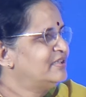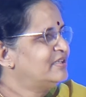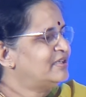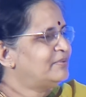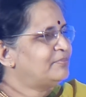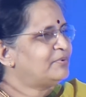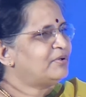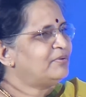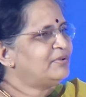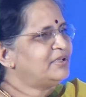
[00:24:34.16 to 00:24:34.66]

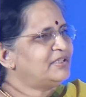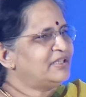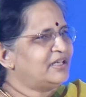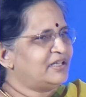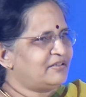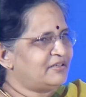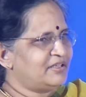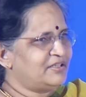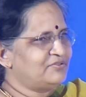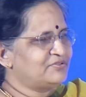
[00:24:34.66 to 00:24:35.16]
probably that
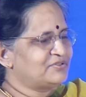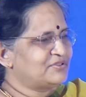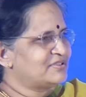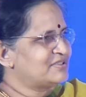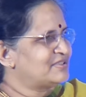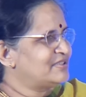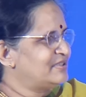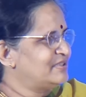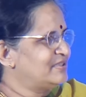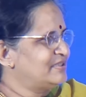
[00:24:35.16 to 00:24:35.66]

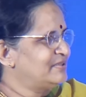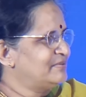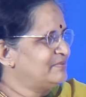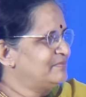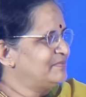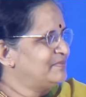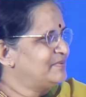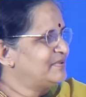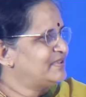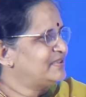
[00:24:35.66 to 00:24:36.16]
reduces the
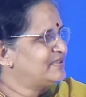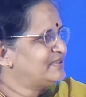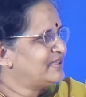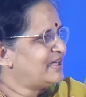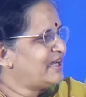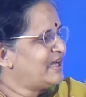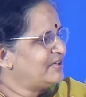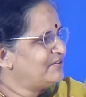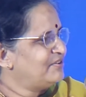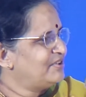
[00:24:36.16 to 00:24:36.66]

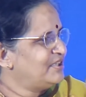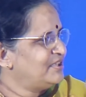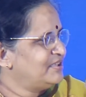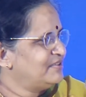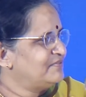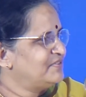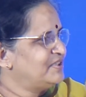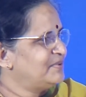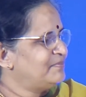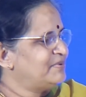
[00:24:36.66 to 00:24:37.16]
agony
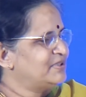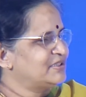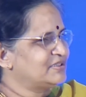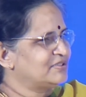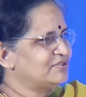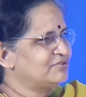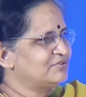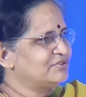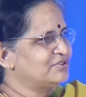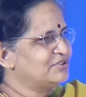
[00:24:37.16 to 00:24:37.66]
of the
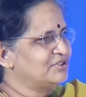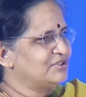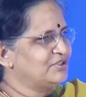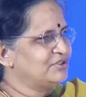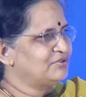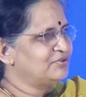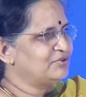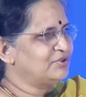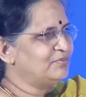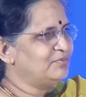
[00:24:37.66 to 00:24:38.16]
person who is on the
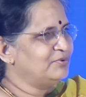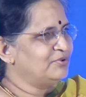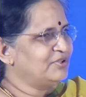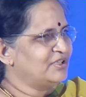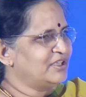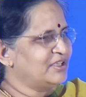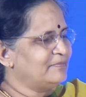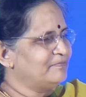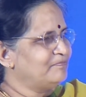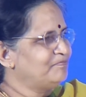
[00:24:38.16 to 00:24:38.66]
code blue
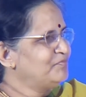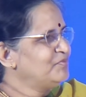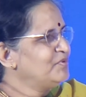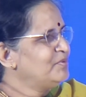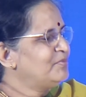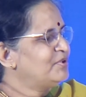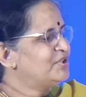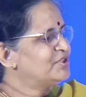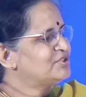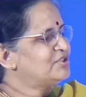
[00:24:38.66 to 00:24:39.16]
team.
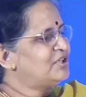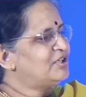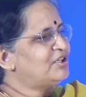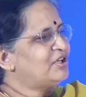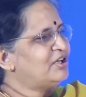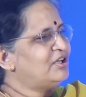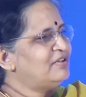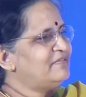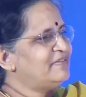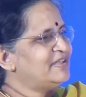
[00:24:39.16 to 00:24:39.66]
Because not
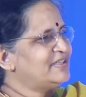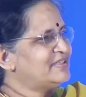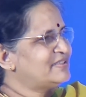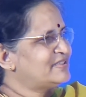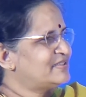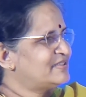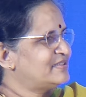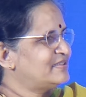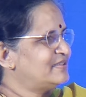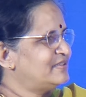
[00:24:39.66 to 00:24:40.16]

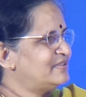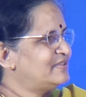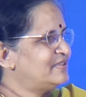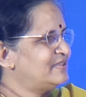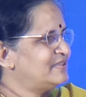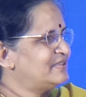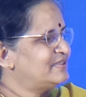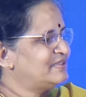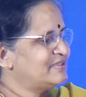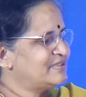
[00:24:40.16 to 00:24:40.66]
always
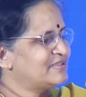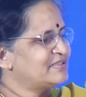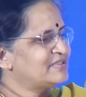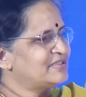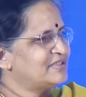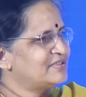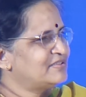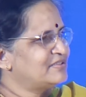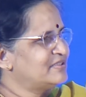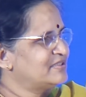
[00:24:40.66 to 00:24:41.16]
this
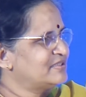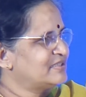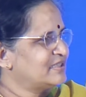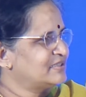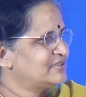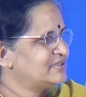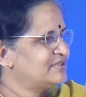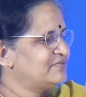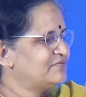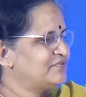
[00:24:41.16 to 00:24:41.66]
resuscitation is
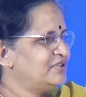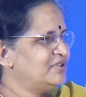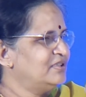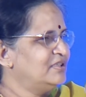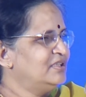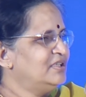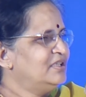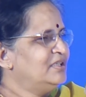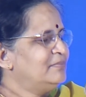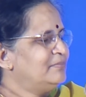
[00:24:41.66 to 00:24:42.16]
successful,
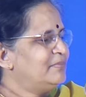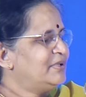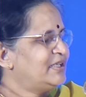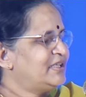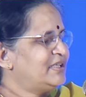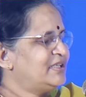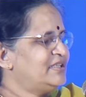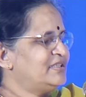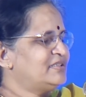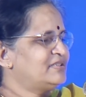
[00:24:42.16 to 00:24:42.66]
but
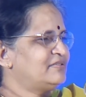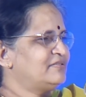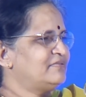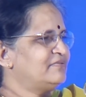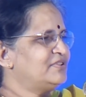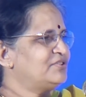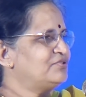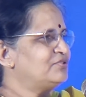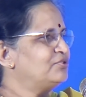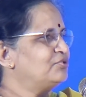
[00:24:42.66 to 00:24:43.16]
at least
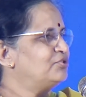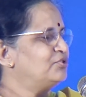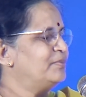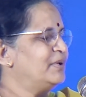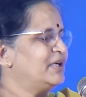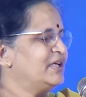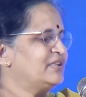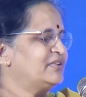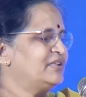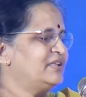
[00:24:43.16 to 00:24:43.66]
we shouldn't go
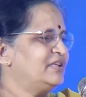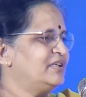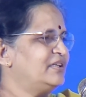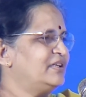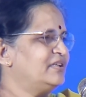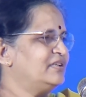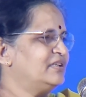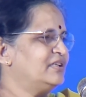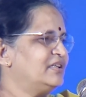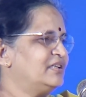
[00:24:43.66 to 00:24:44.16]
back
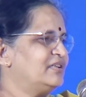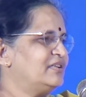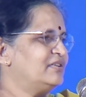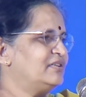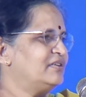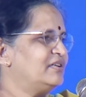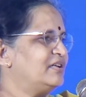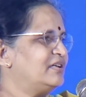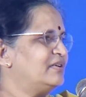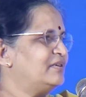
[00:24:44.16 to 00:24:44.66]
thinking that
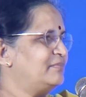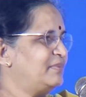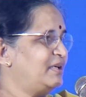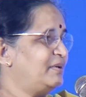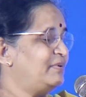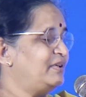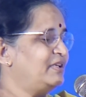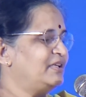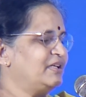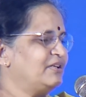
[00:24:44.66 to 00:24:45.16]

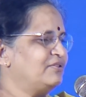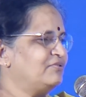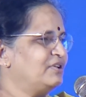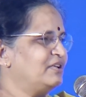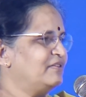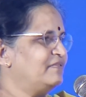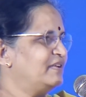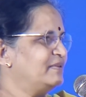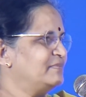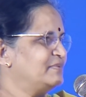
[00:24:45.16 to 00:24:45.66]
maybe I could
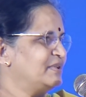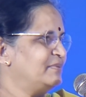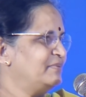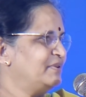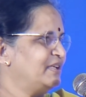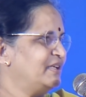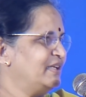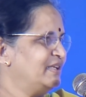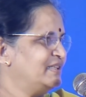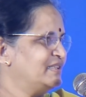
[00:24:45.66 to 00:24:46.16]
have done
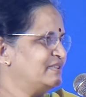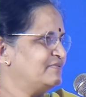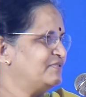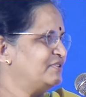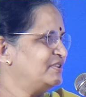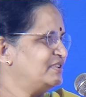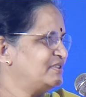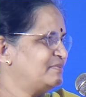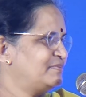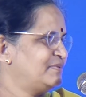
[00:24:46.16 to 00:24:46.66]
something else for
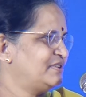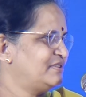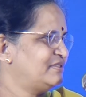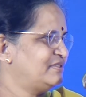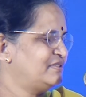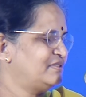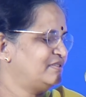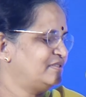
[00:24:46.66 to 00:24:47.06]
this patient.